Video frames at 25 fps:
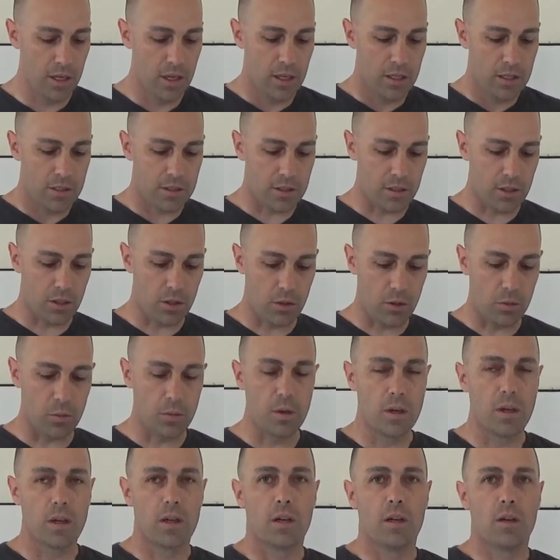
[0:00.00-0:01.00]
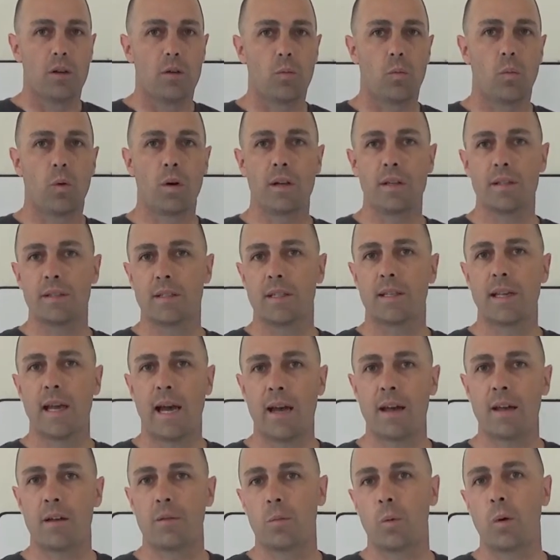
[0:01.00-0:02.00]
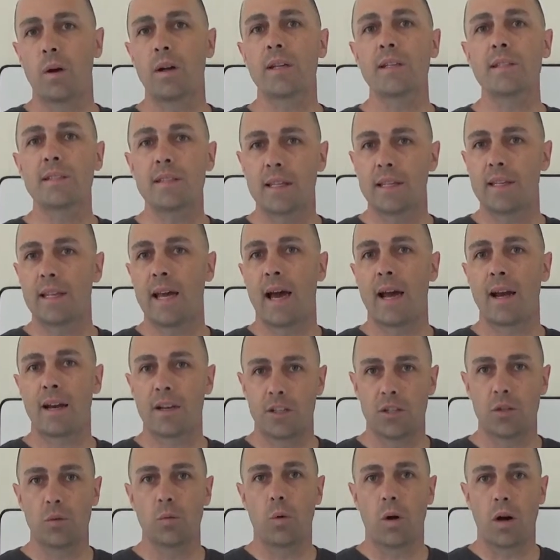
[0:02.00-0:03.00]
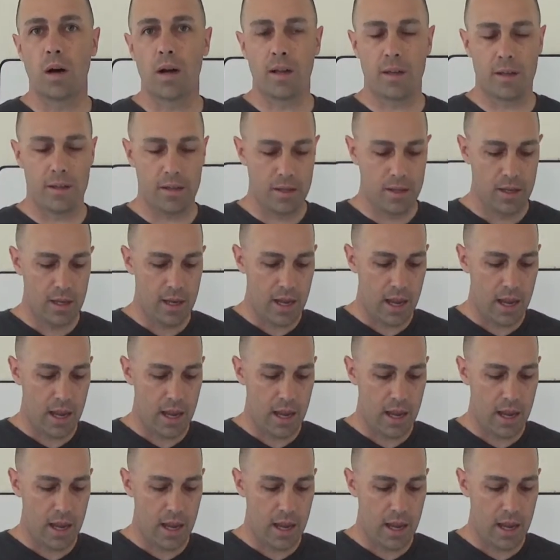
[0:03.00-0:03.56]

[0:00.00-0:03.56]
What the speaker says: So, what is the data you want,